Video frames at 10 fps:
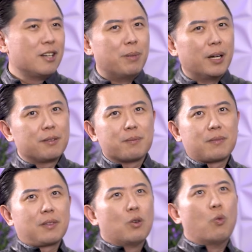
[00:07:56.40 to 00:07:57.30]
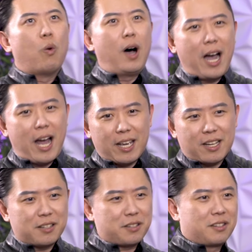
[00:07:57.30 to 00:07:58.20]
but why?
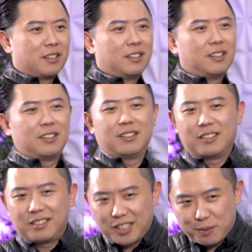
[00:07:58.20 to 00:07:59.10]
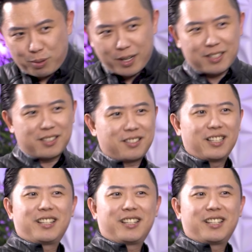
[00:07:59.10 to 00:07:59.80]
Because he practiced that